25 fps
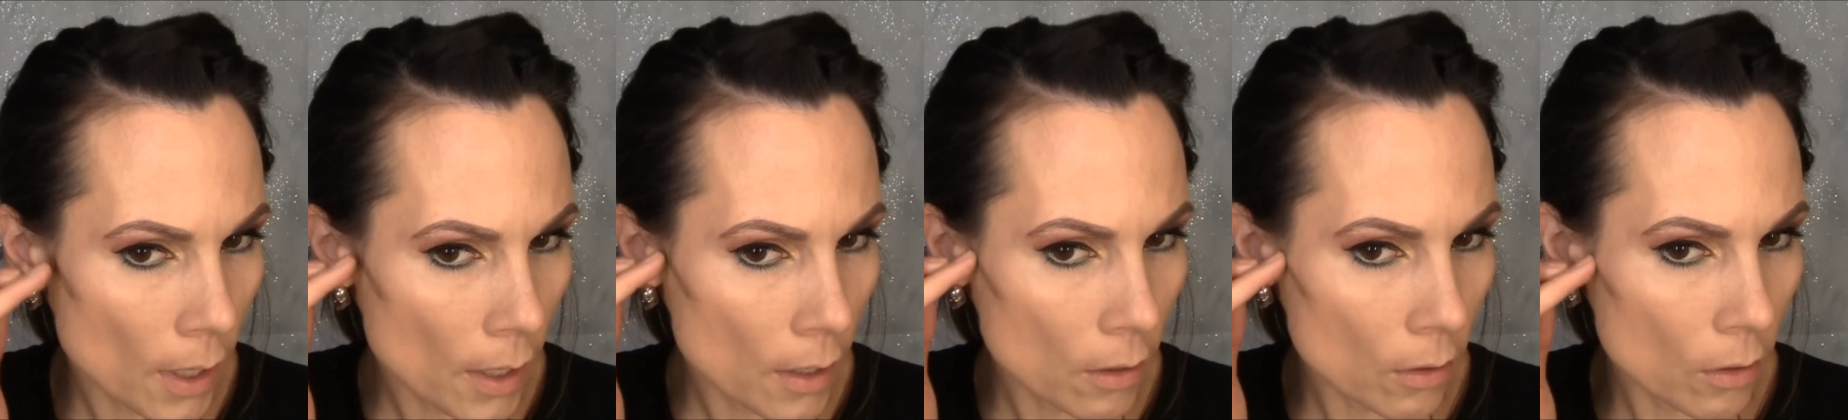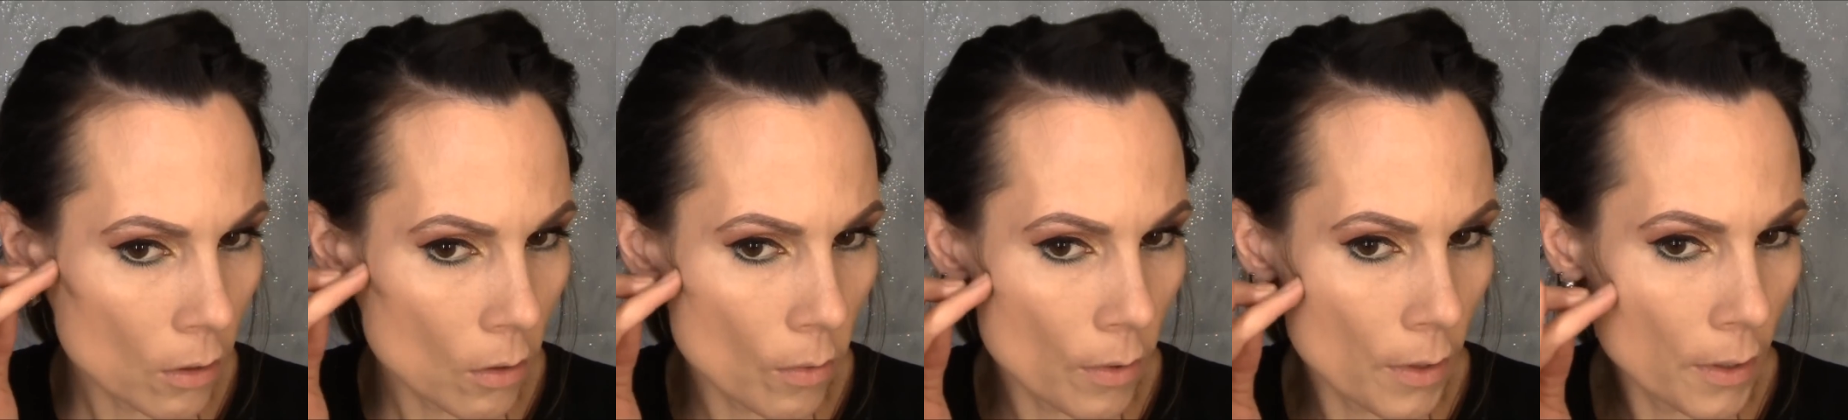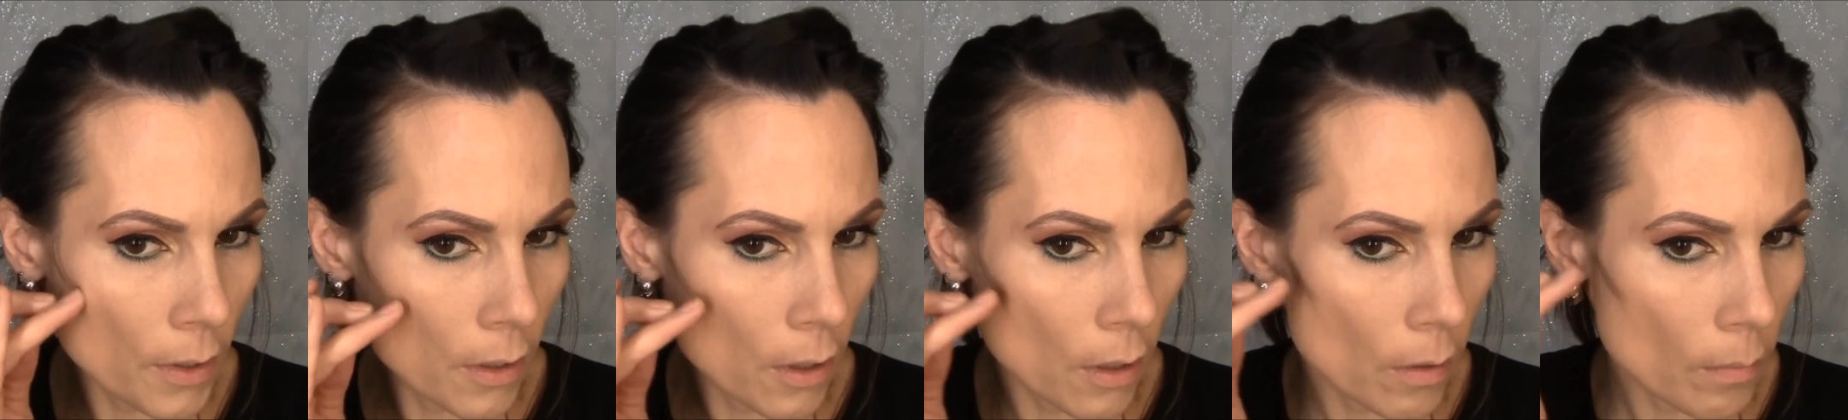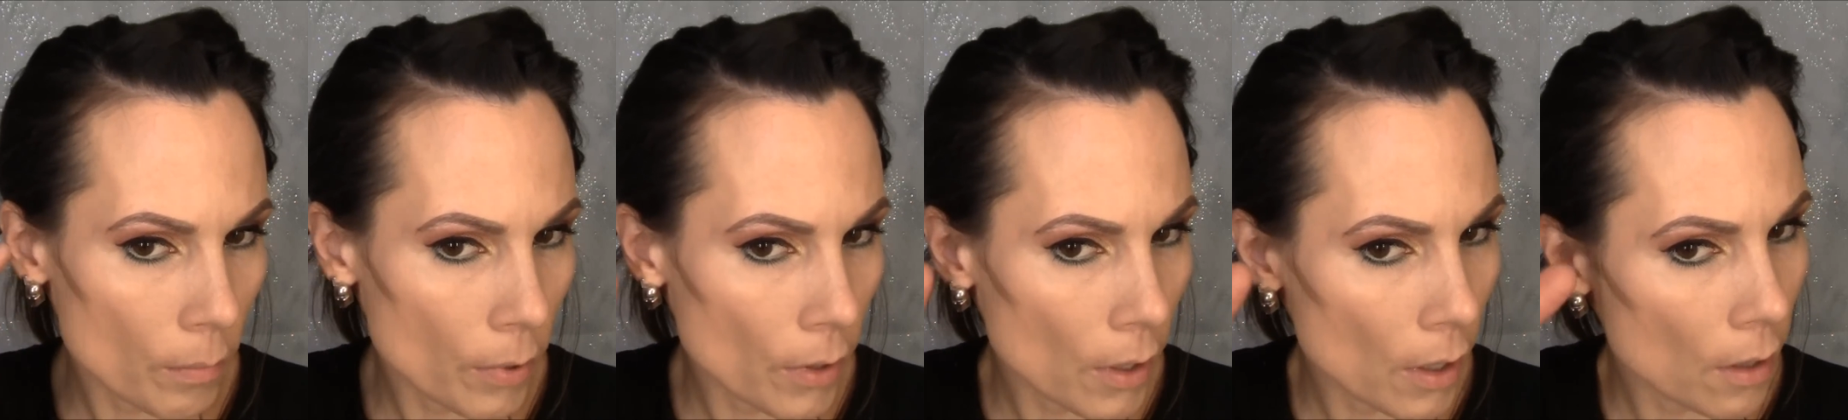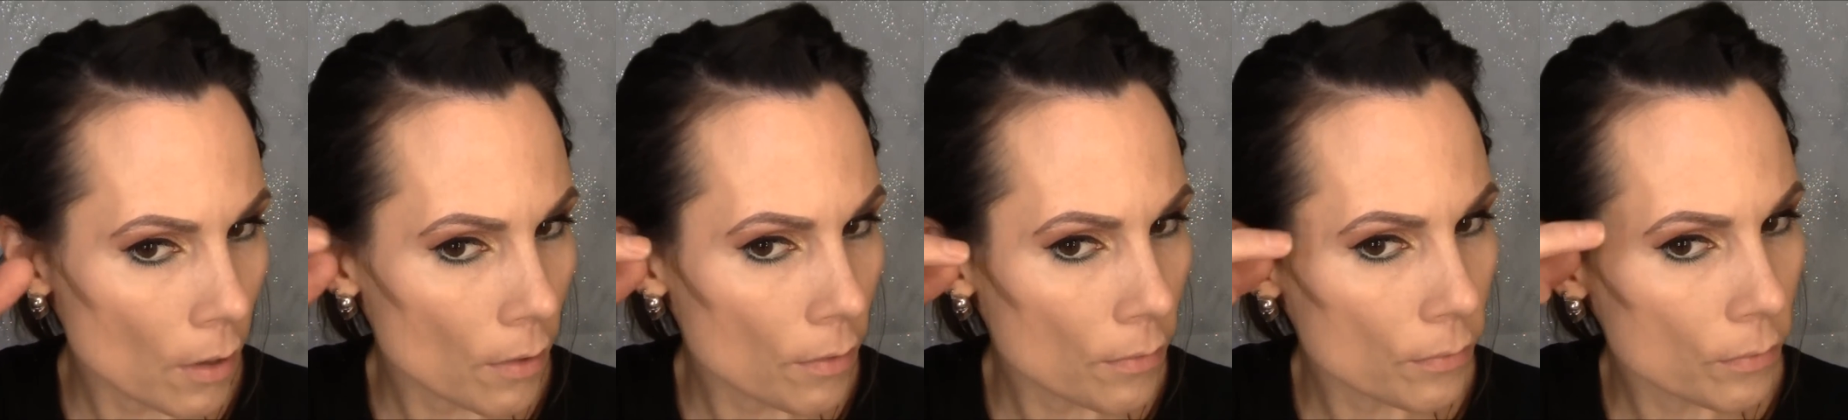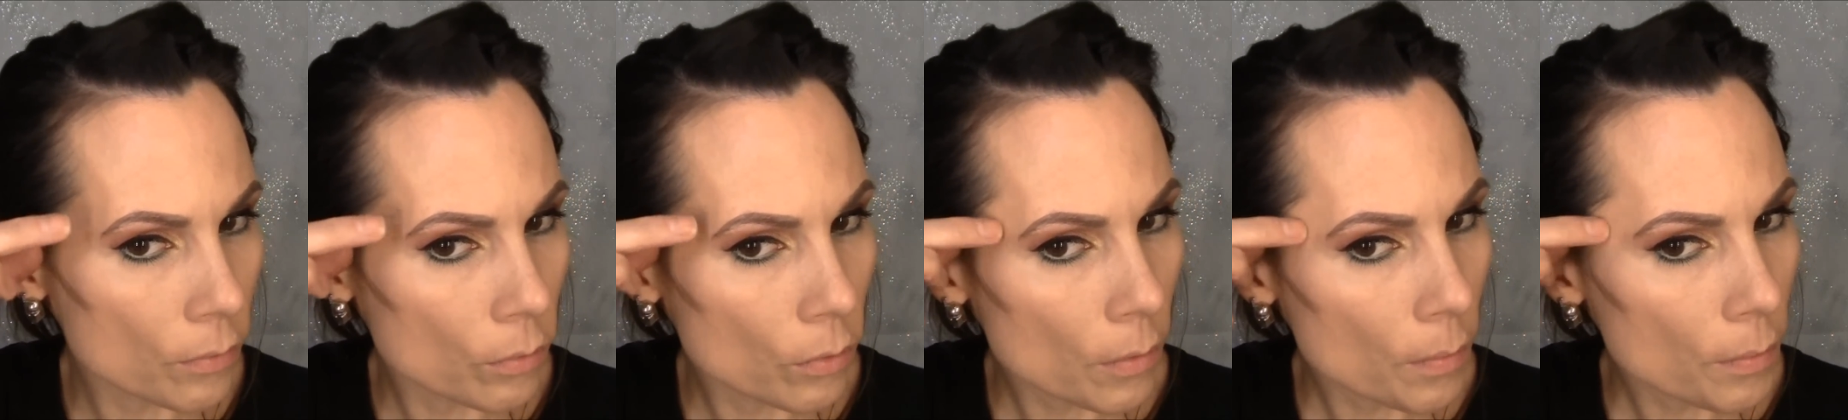kind of going
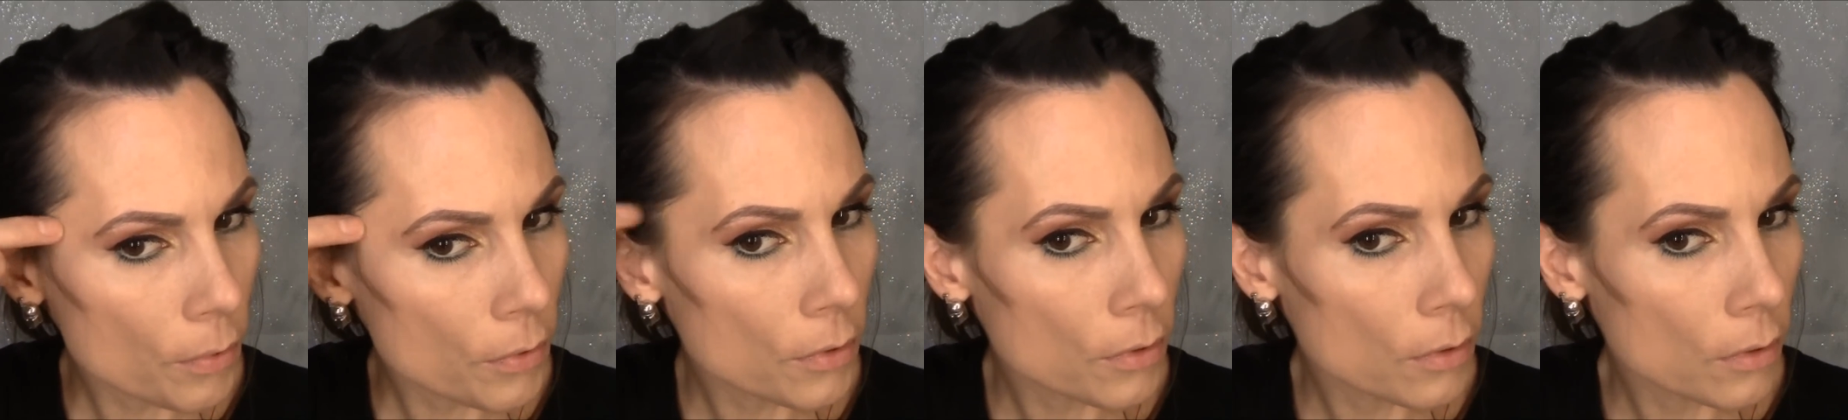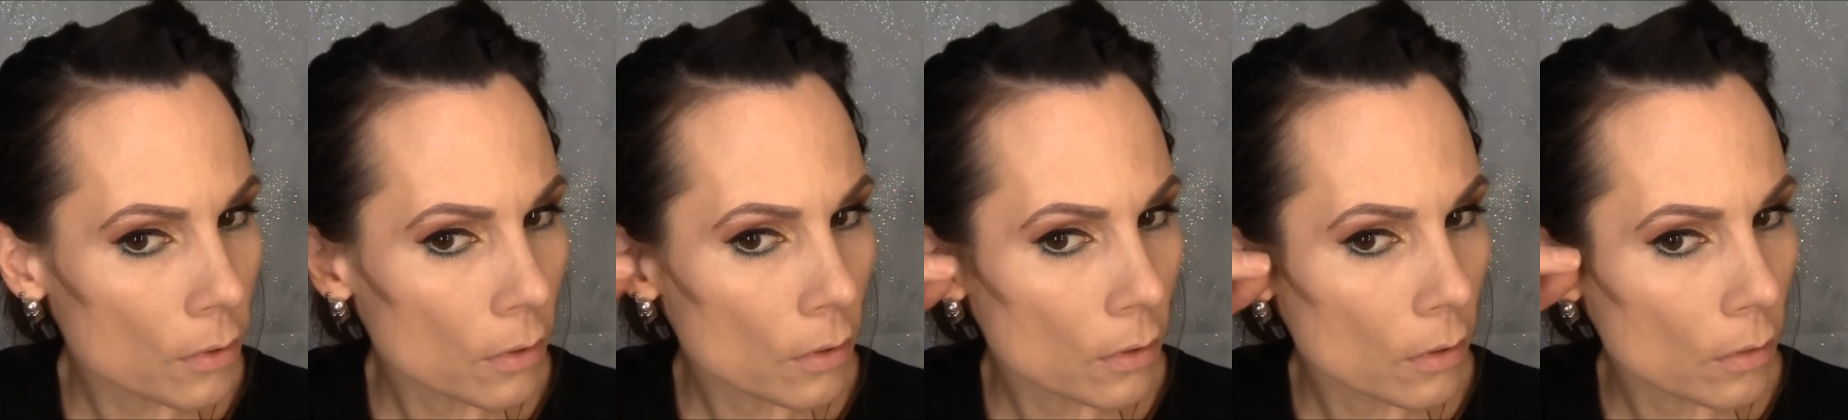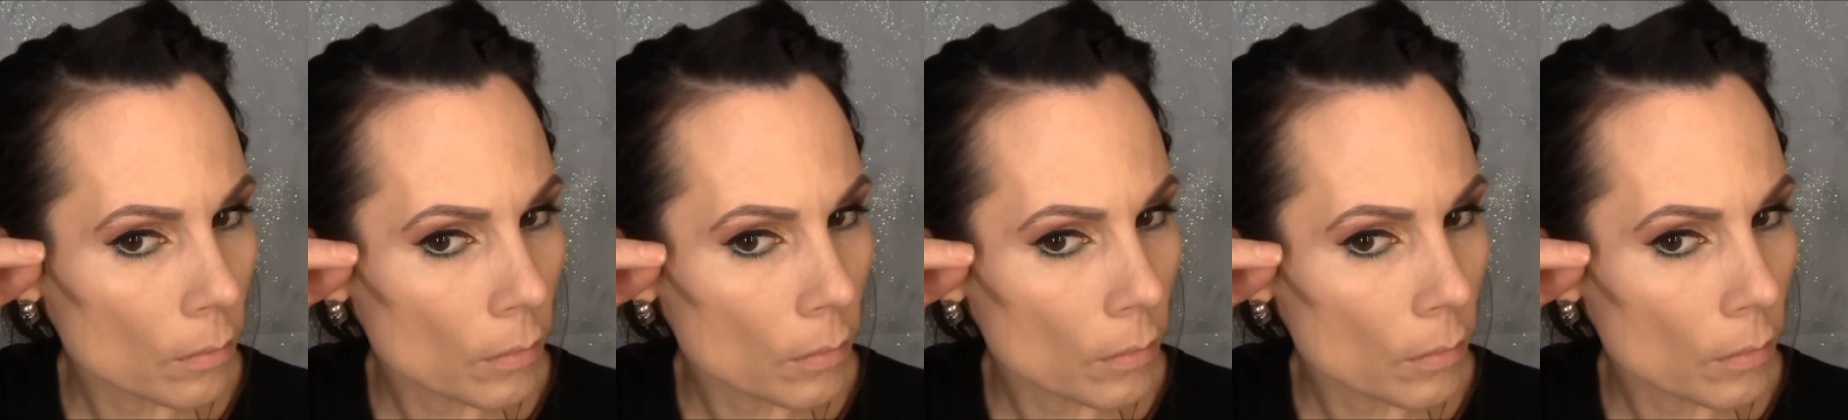above, whoops,